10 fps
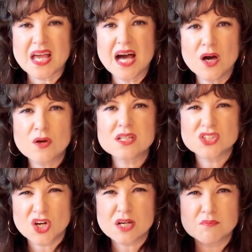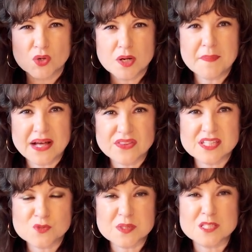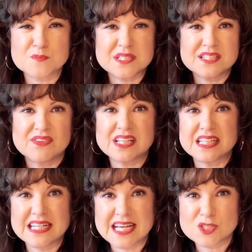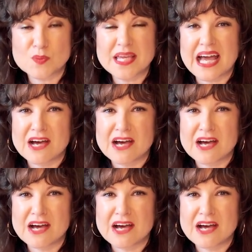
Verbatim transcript: I'll talk more about this one specifically next week